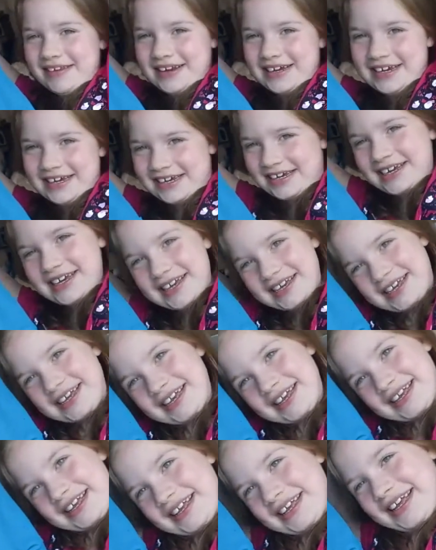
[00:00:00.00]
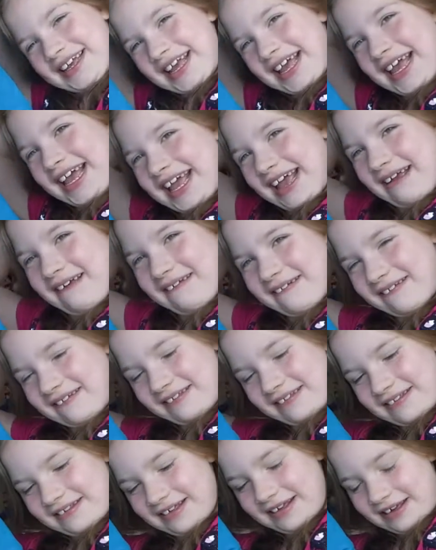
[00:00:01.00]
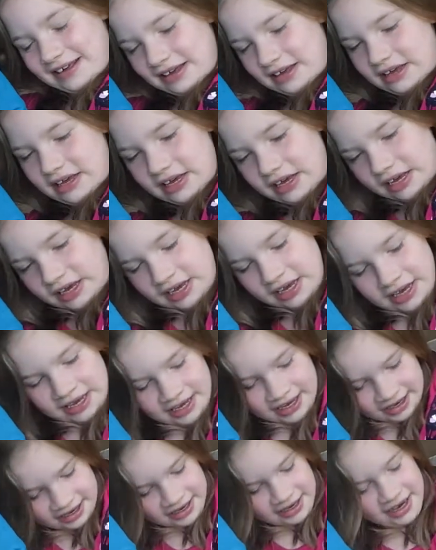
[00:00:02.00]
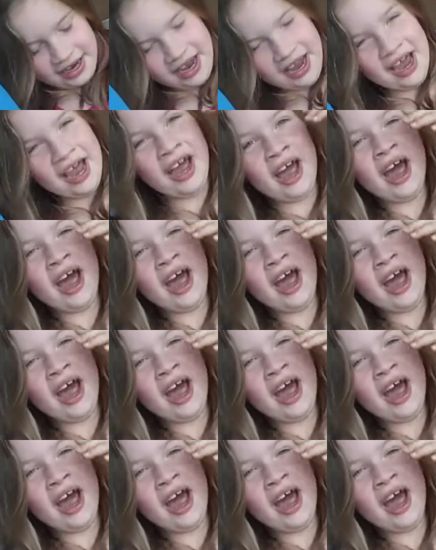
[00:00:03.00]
Mom, bring the flower upstairs.